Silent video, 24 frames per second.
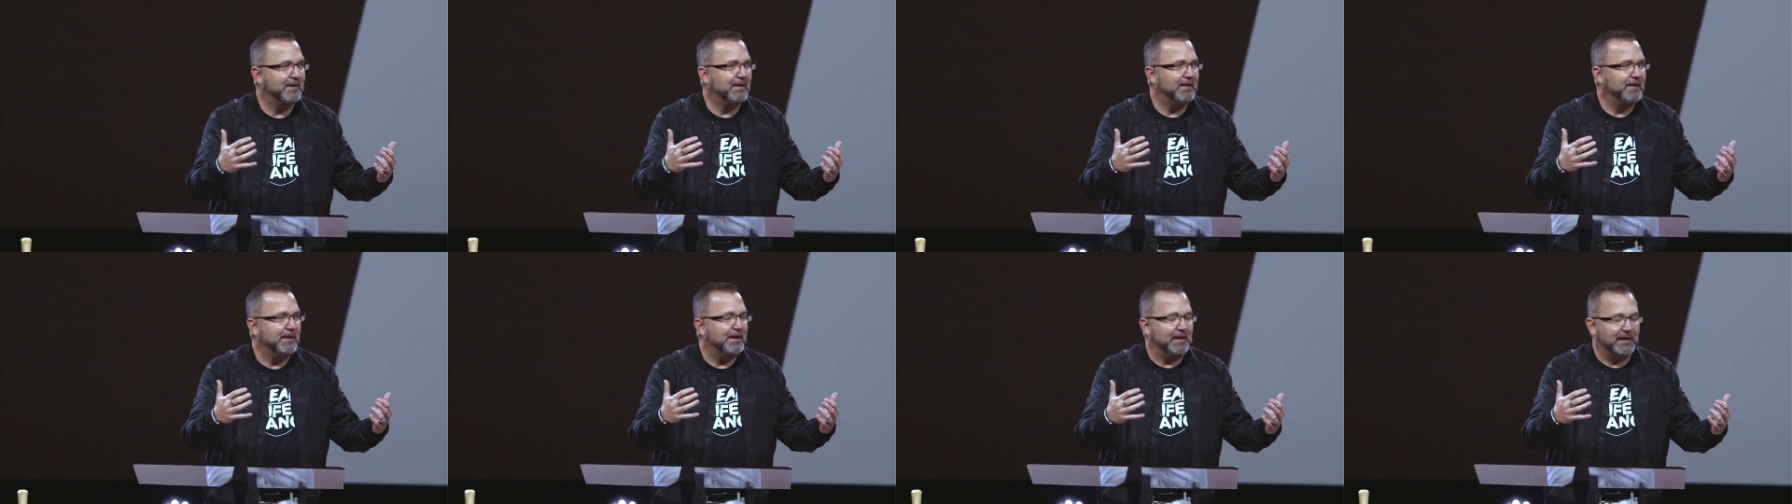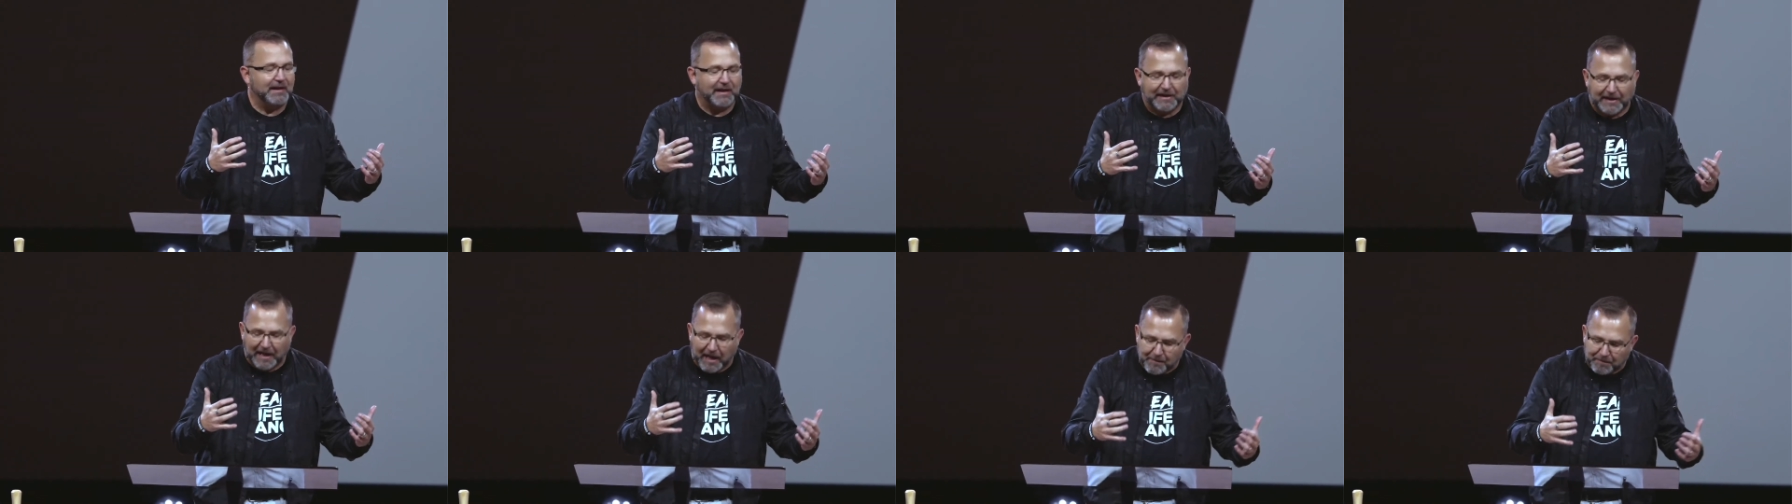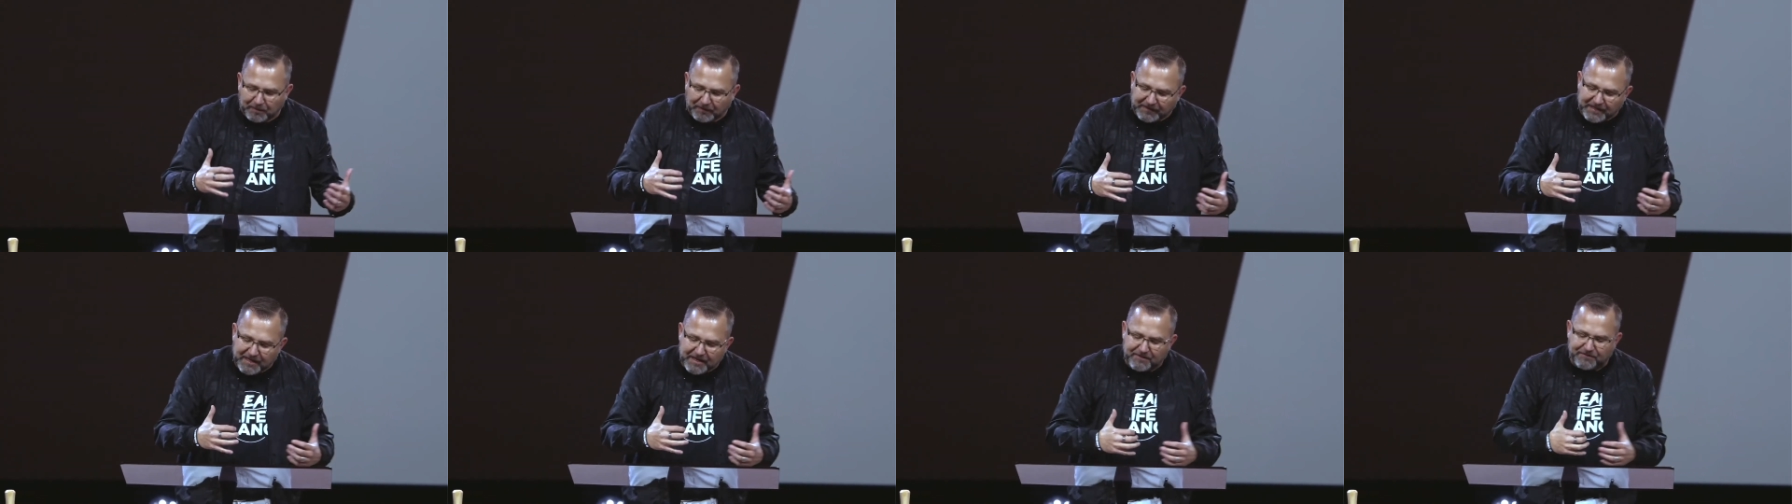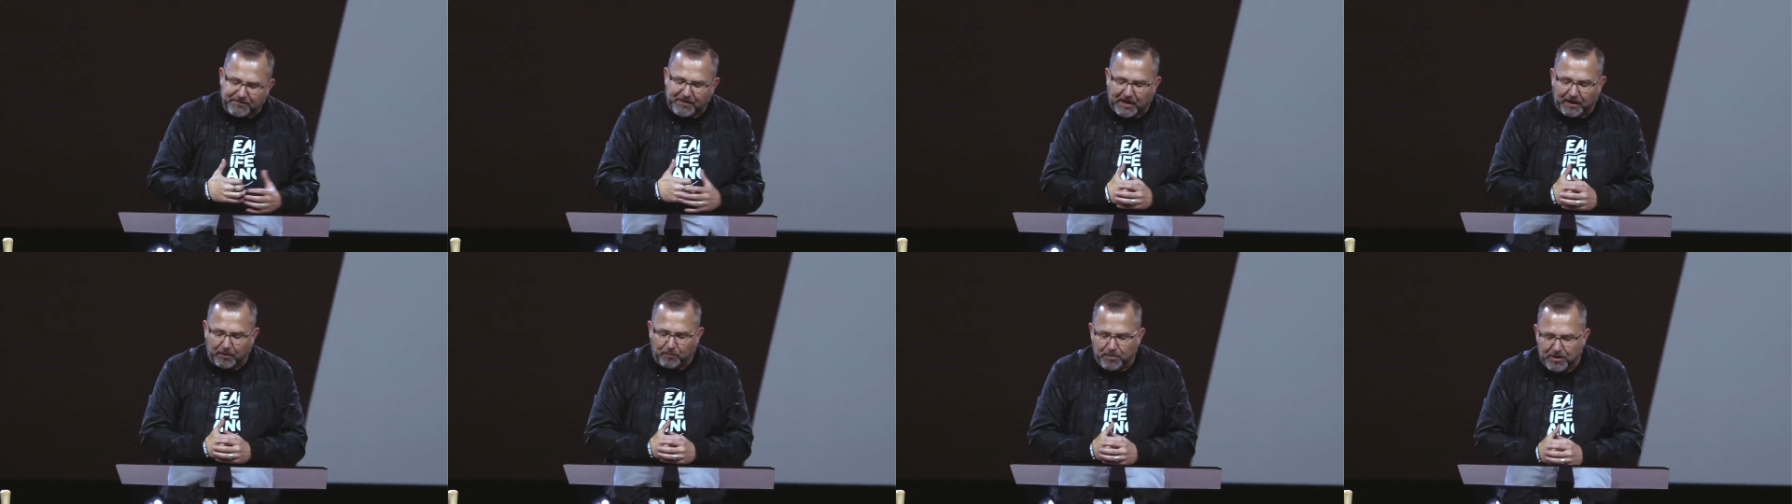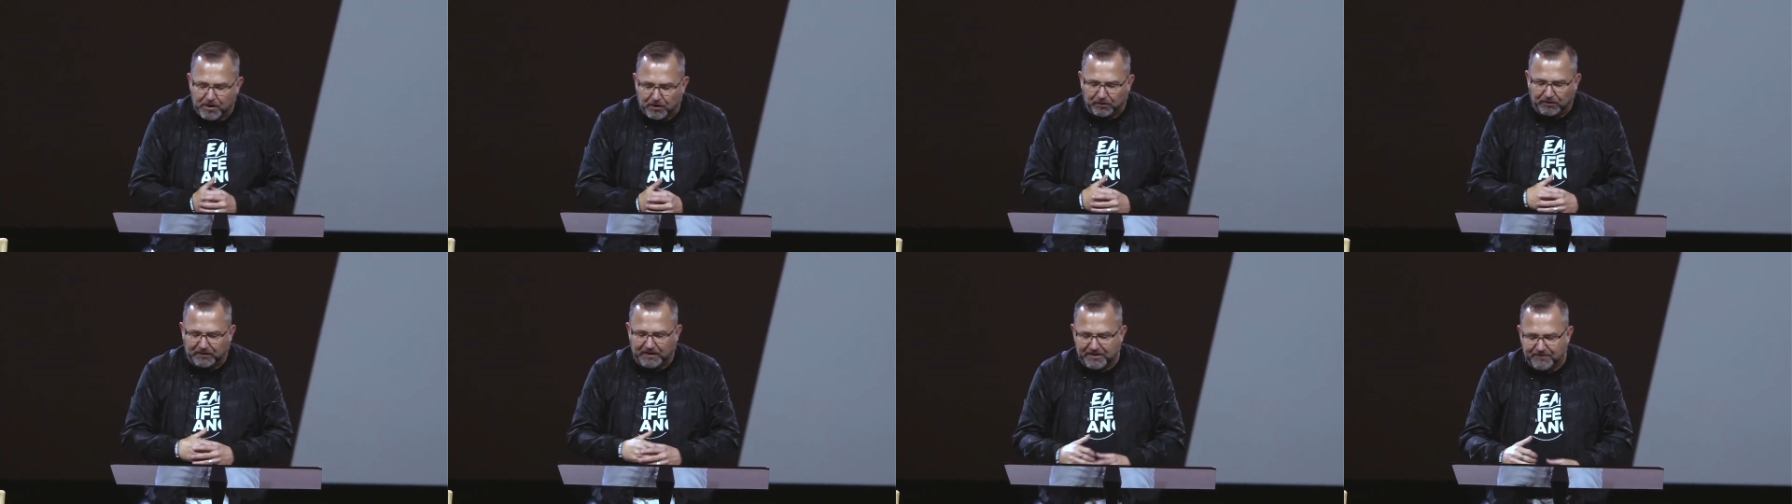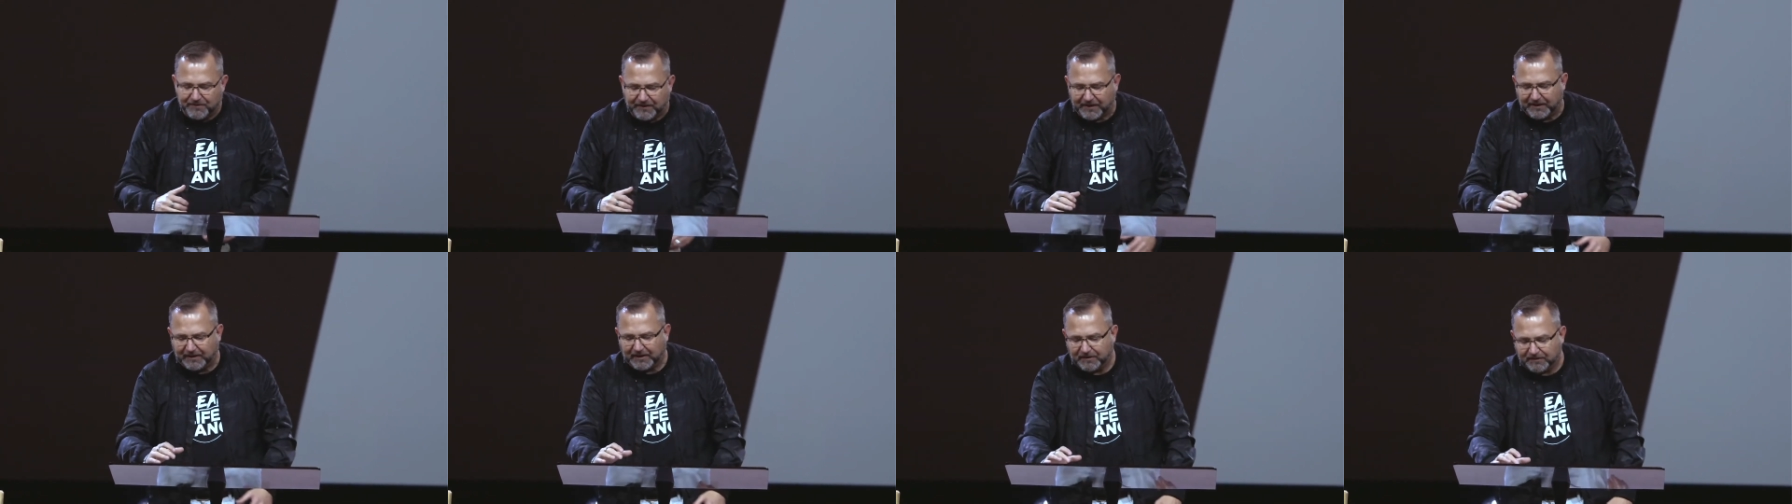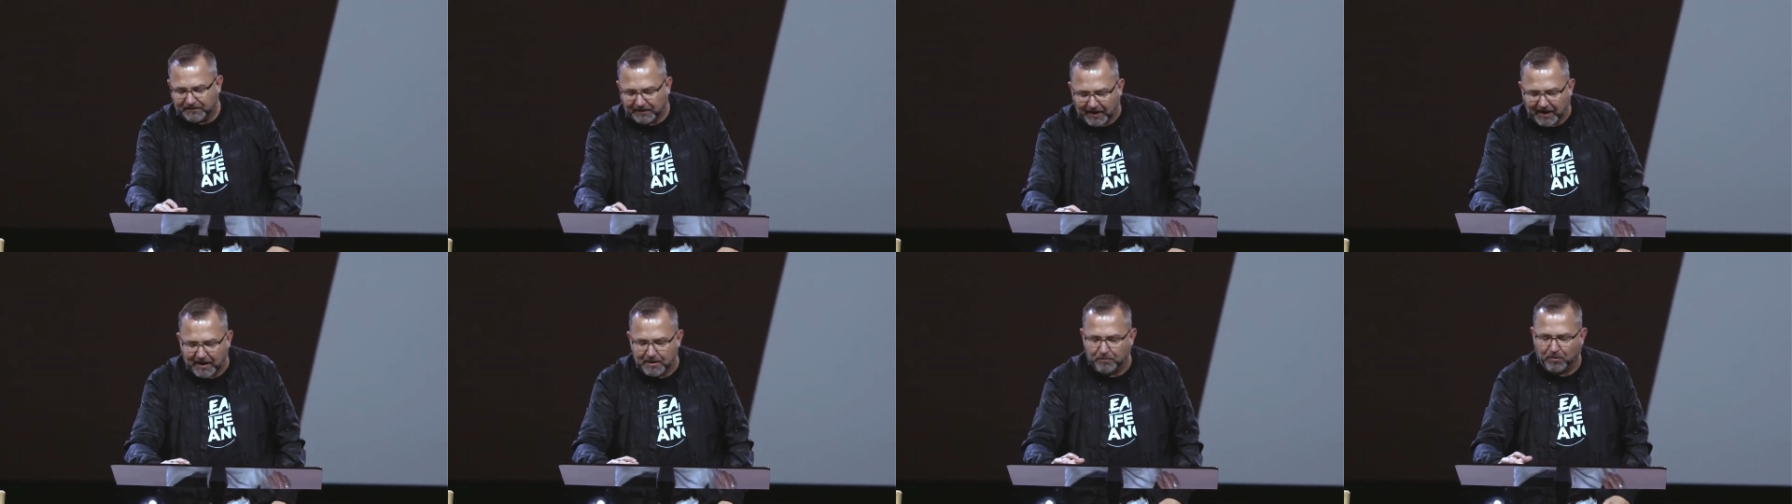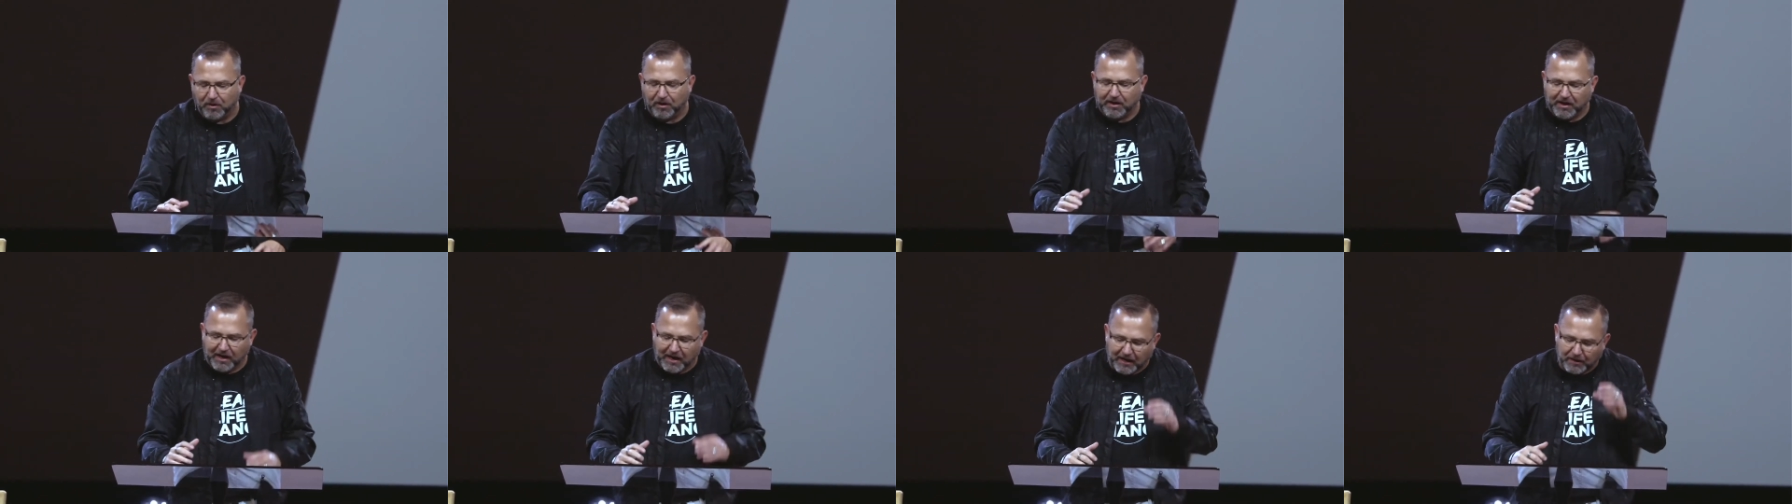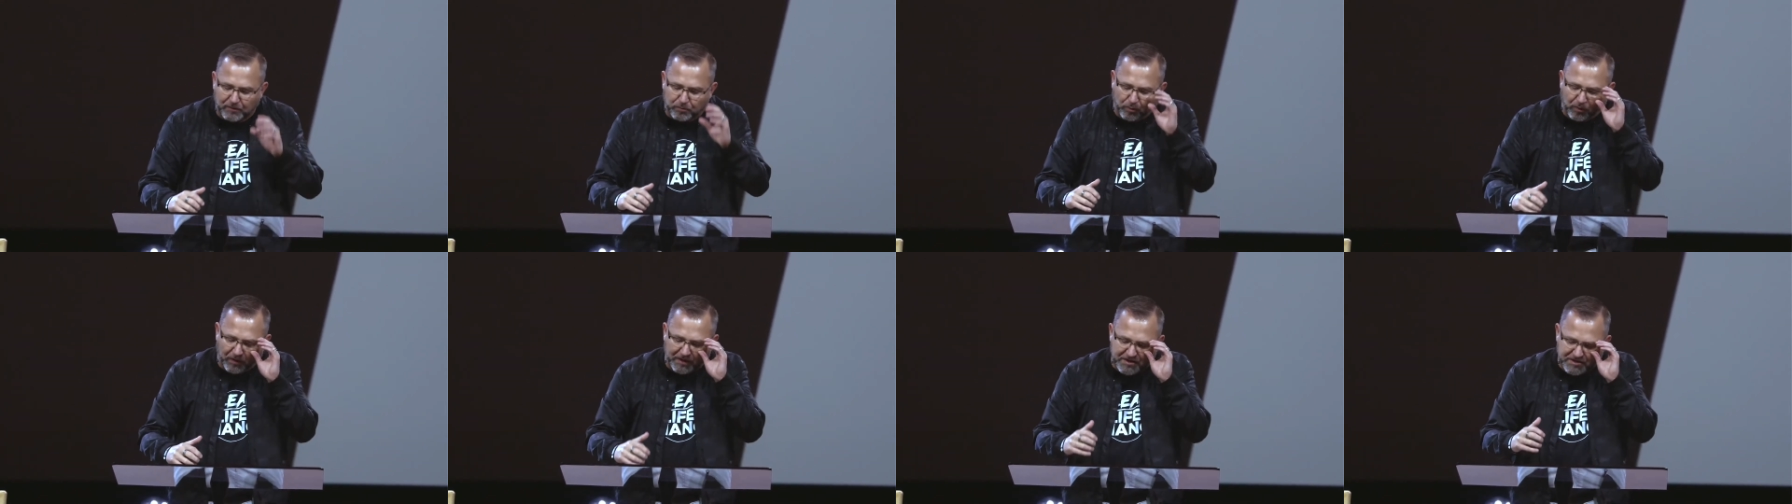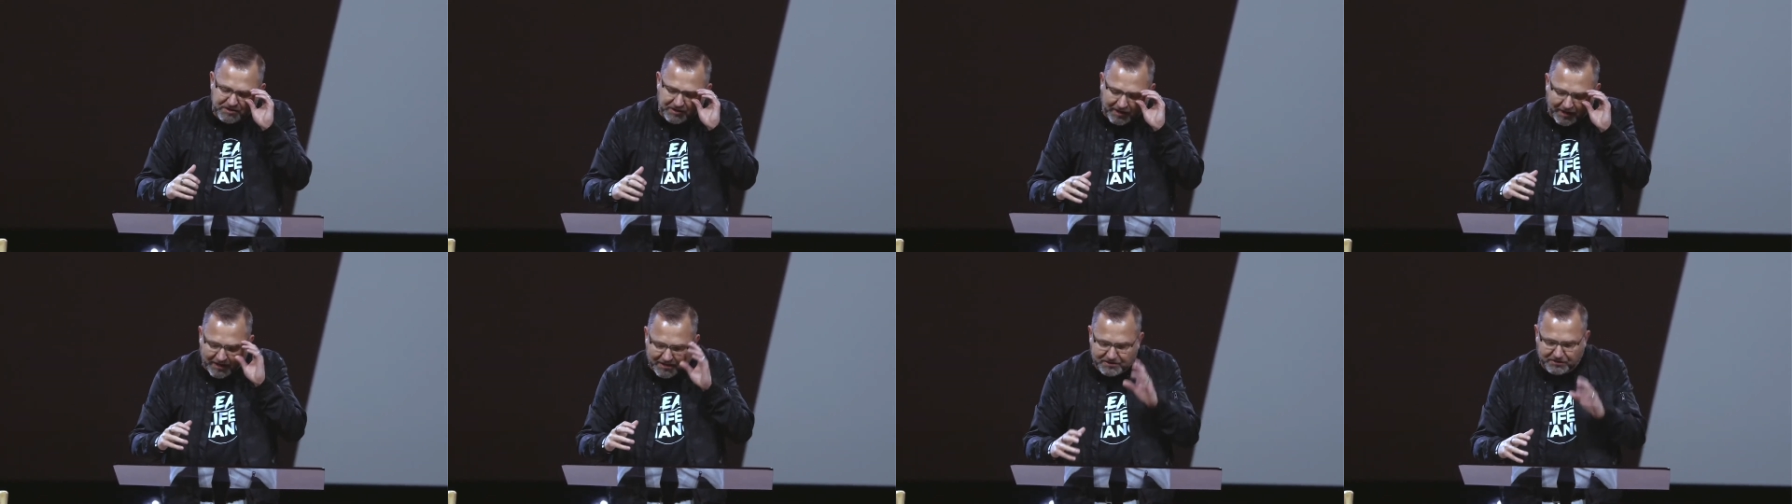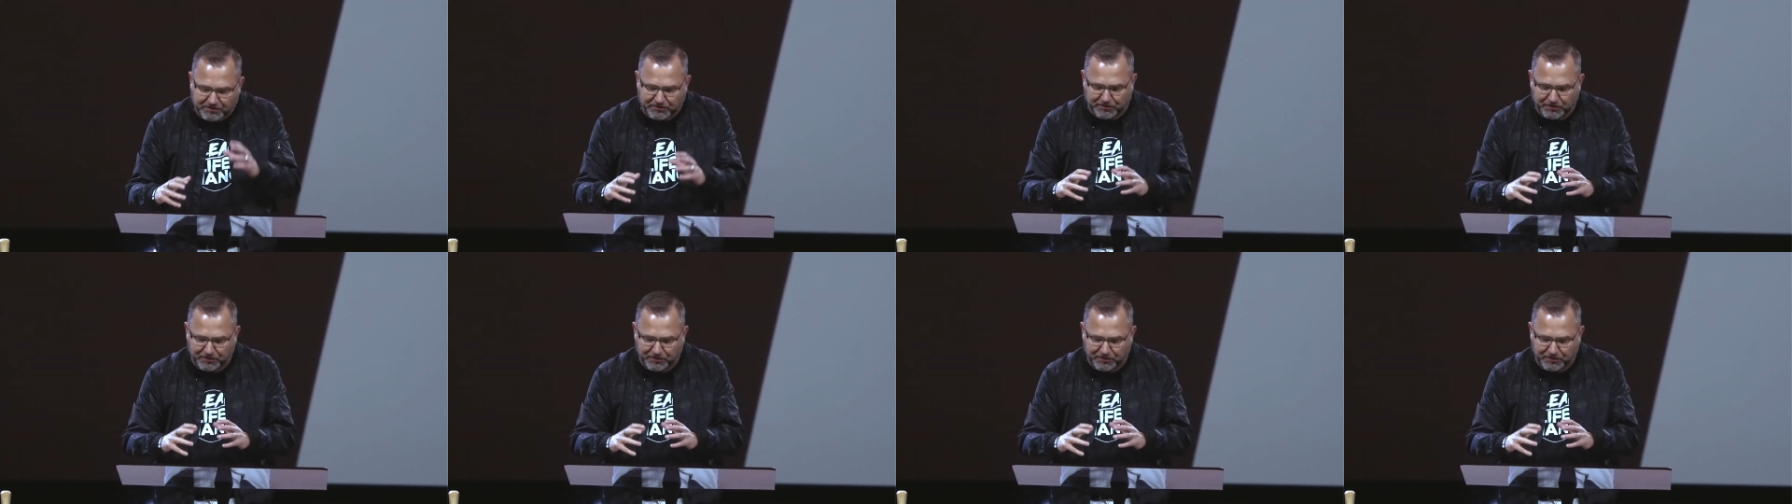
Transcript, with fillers: And, and I believe that we are living in a time where God wants us